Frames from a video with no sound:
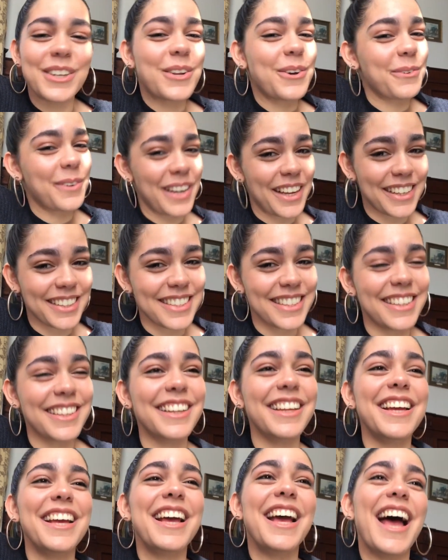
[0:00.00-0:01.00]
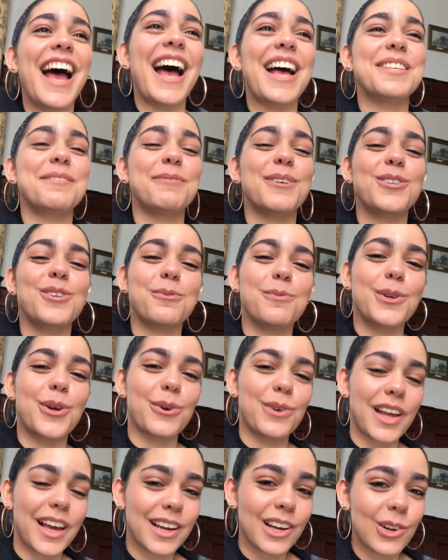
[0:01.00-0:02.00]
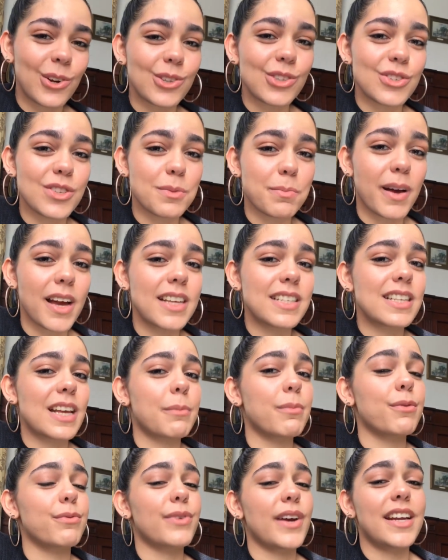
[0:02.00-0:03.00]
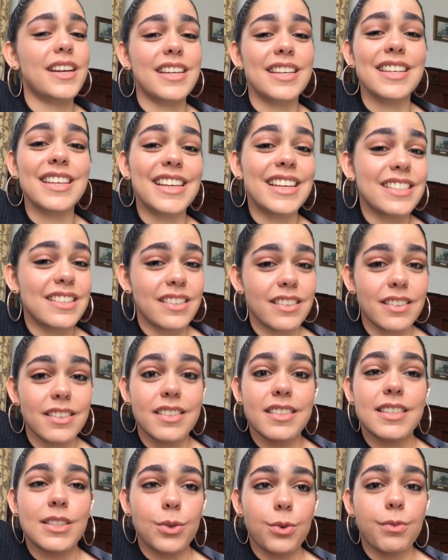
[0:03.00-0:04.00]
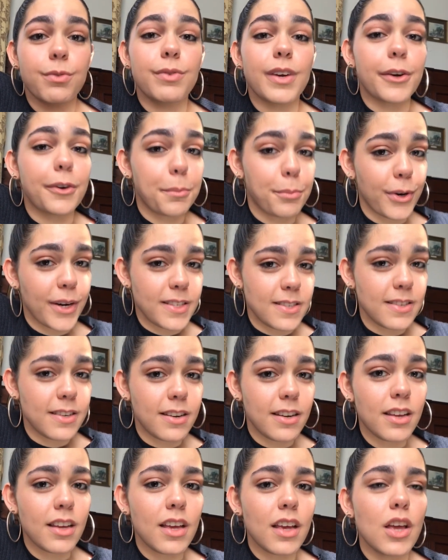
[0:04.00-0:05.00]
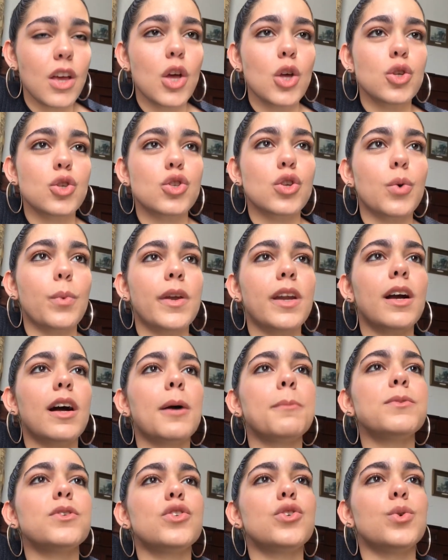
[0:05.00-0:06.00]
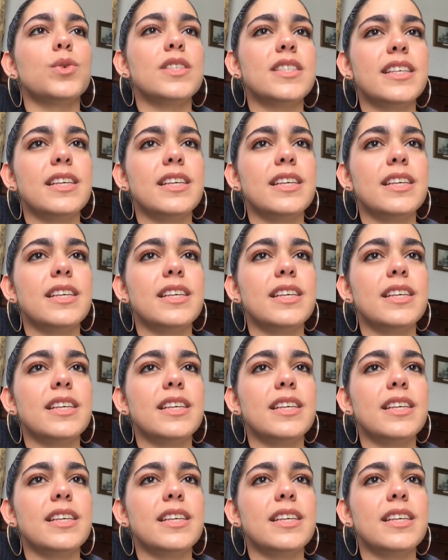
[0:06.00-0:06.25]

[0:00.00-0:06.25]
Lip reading: no one likes it. As much as we don't like unconscious bias, I'm afraid it is still very present. So when it comes to your